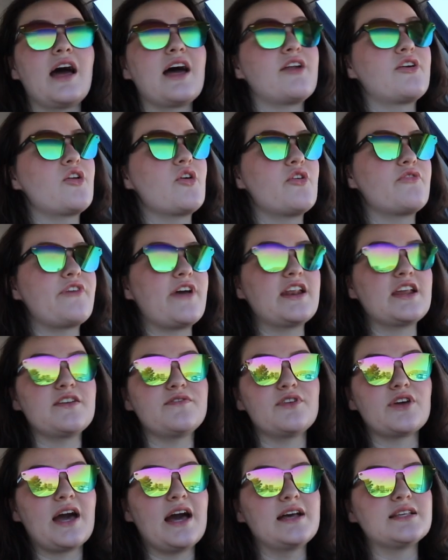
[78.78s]
I don't know if any of
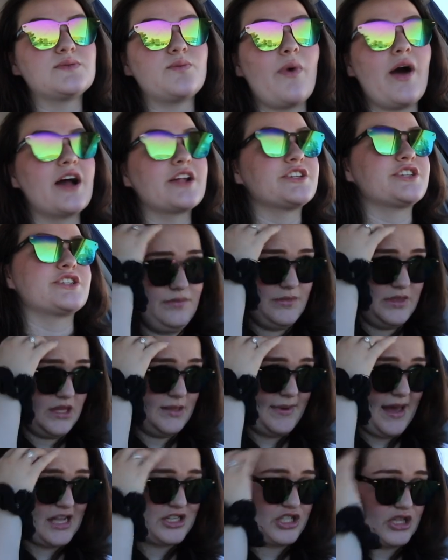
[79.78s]
you guys watch The
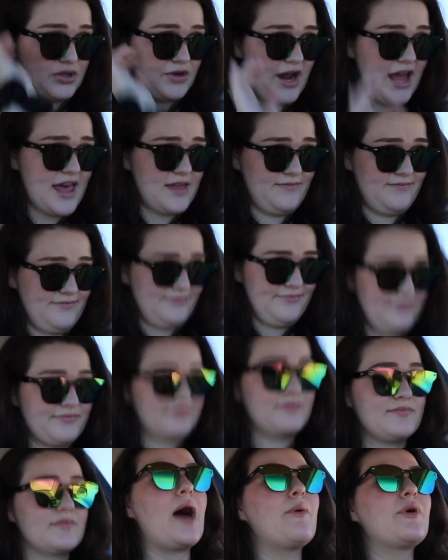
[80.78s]

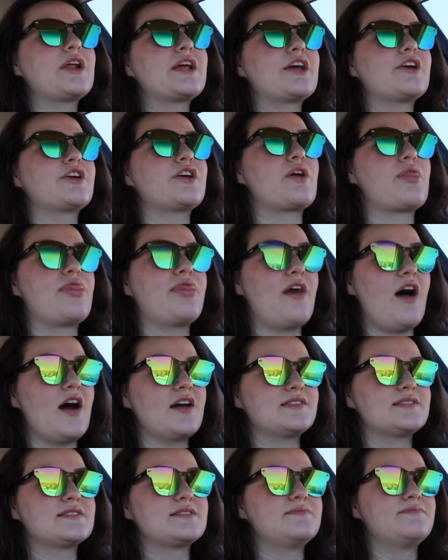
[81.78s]
Bachelorette. I wanna hear your
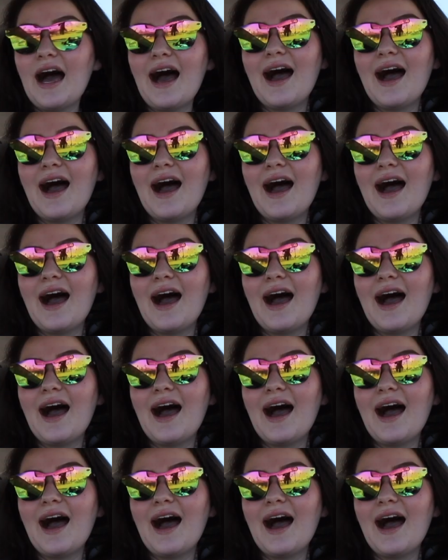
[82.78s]
thoughts.